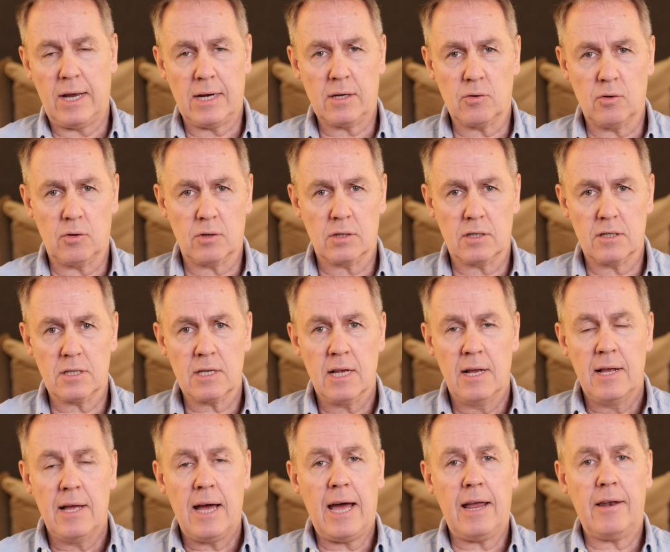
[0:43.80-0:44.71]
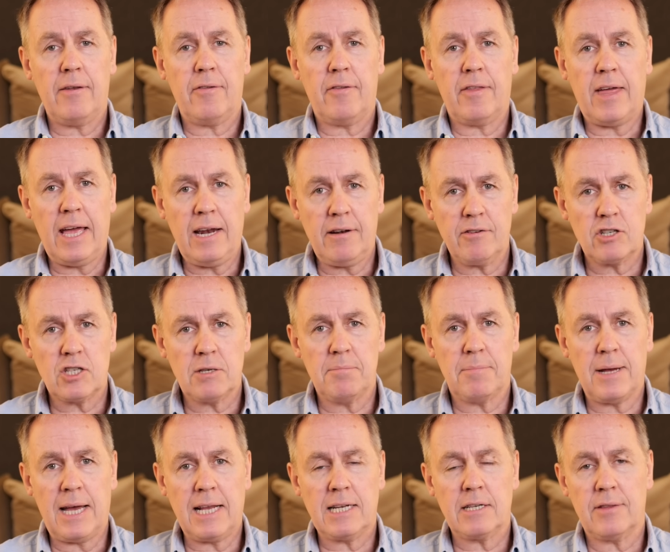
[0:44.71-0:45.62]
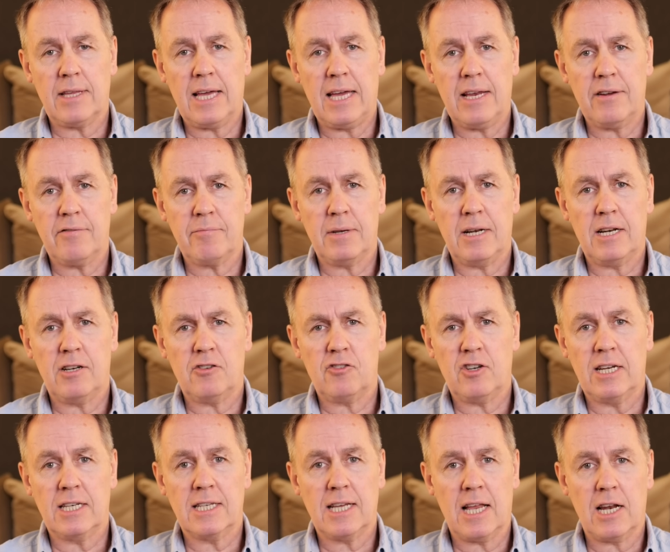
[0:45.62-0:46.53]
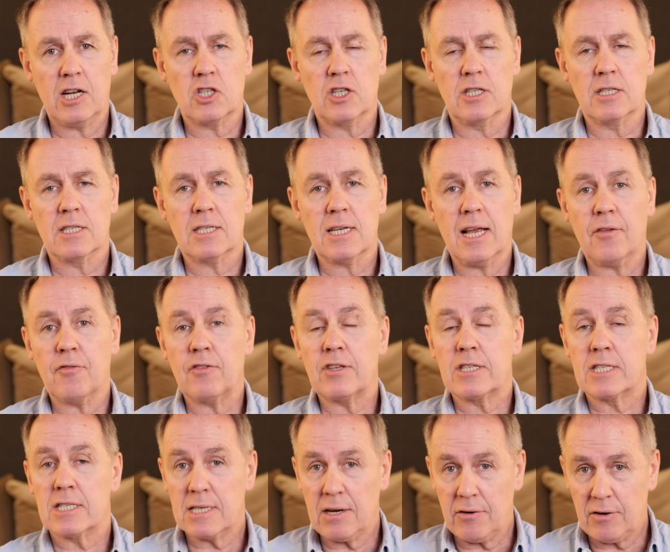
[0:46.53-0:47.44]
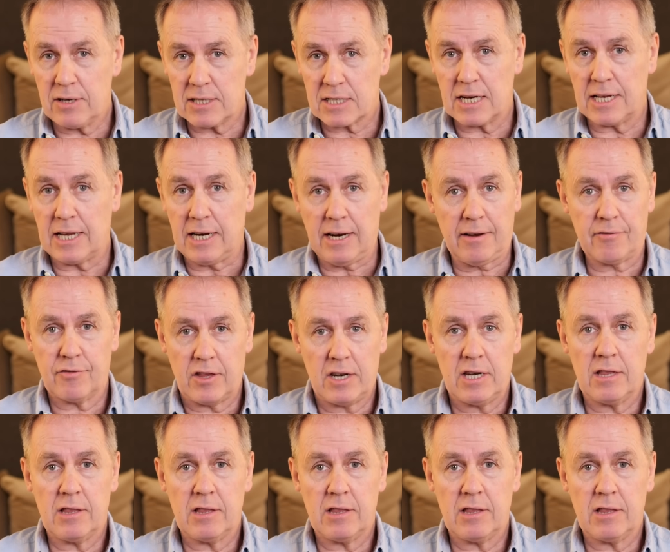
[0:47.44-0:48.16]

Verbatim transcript: headquarters, and the head of Shin Bet and the head of military intelligence take this seriously enough that